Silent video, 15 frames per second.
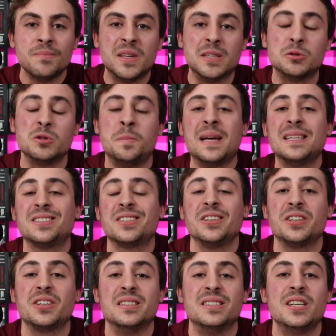This was
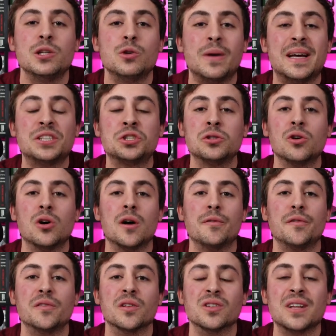basically a continuation
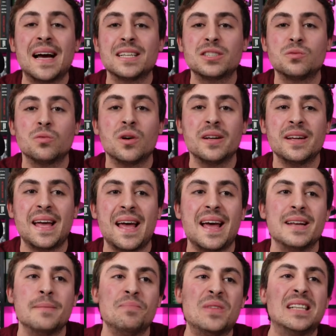off of the last one,
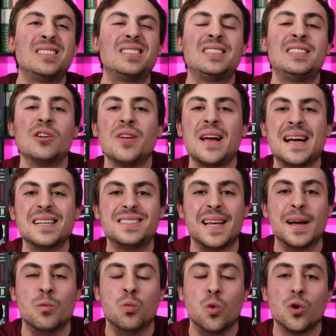and it still has
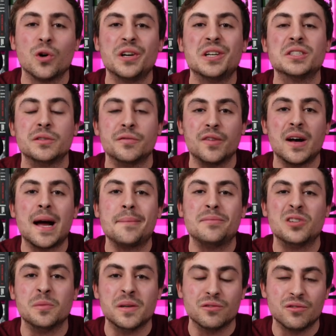that Warriors
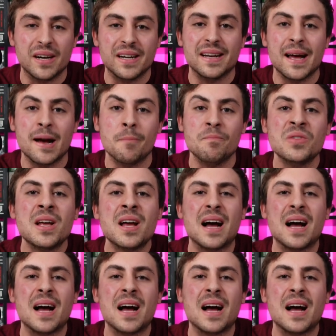vibe to me right now.